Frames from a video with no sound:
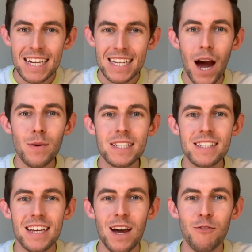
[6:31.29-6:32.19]
Now
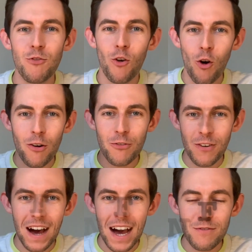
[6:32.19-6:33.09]
it's time for
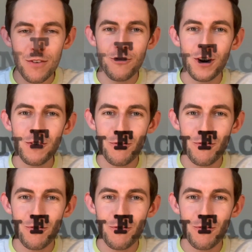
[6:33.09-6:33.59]
five fun